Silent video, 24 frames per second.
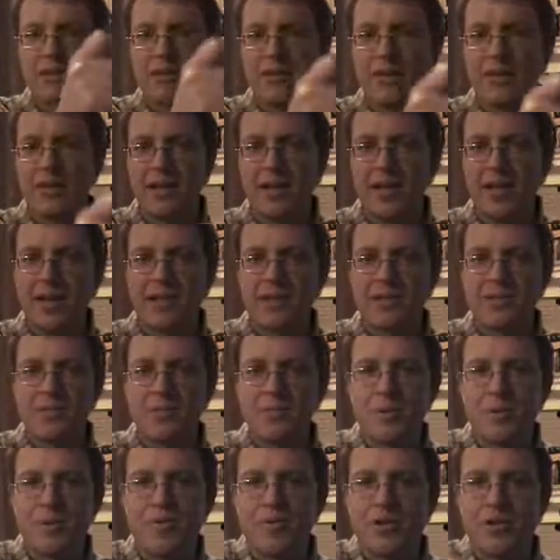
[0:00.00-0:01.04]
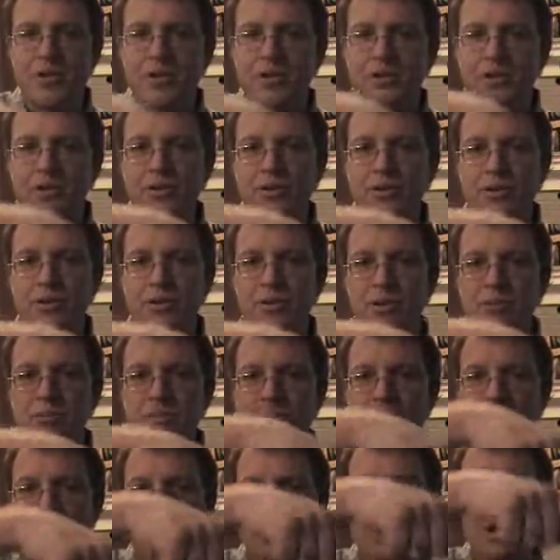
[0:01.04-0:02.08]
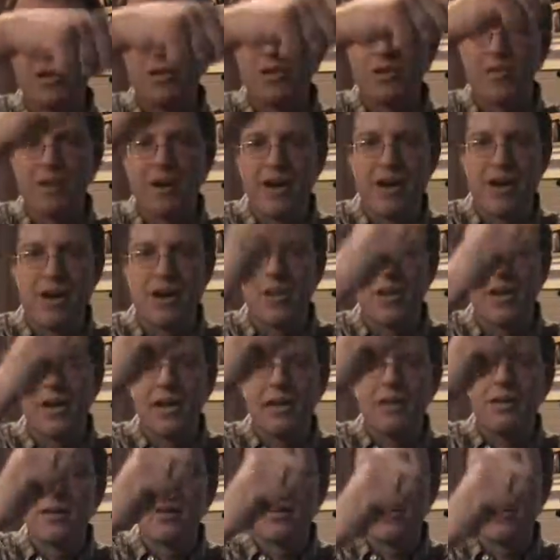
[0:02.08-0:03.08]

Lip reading: to the ends before you turn the paintbrush around.